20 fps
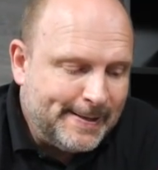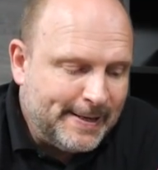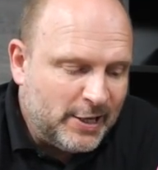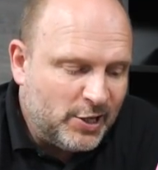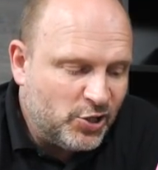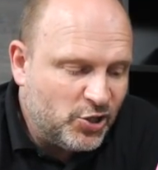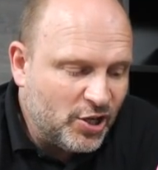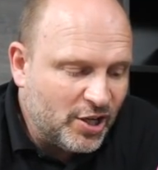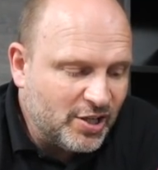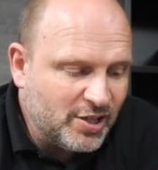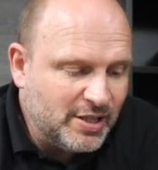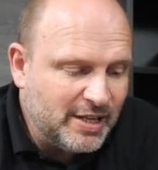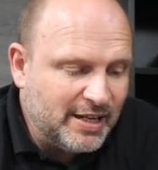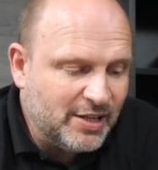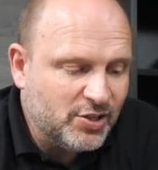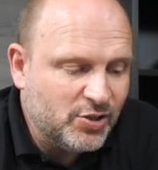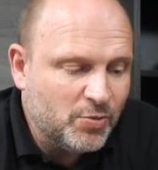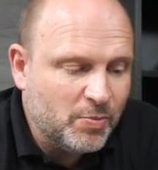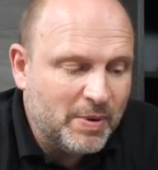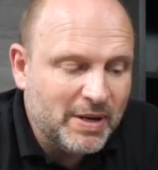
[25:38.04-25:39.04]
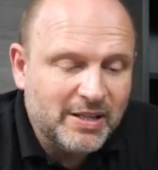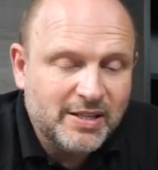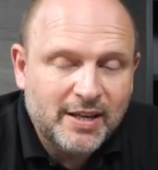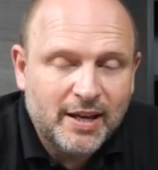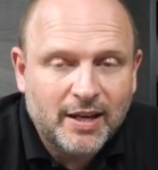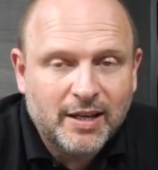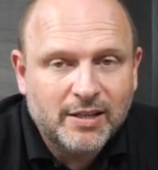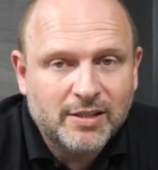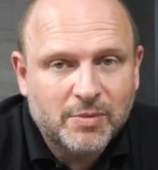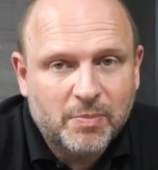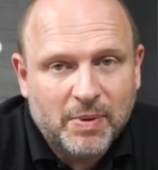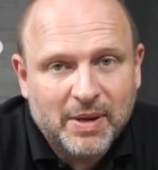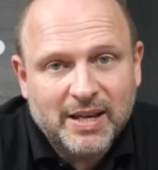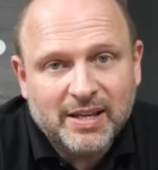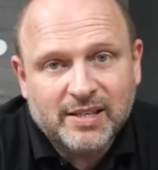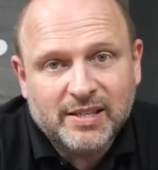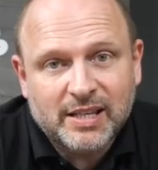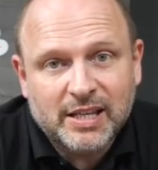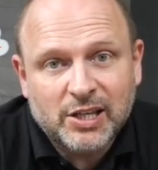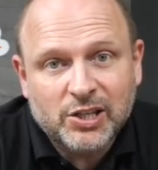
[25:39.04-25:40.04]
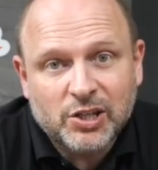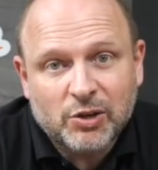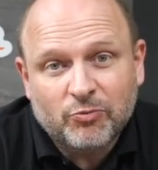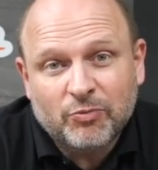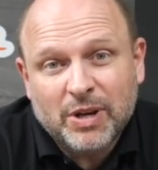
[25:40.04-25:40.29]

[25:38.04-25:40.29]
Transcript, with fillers: It just needs to be taken to pieces,